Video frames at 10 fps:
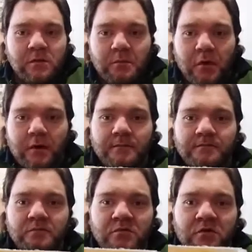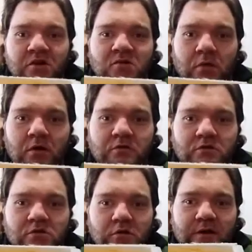But there's what it
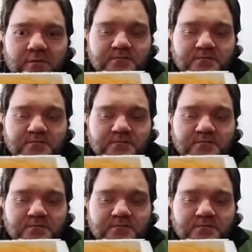looks like.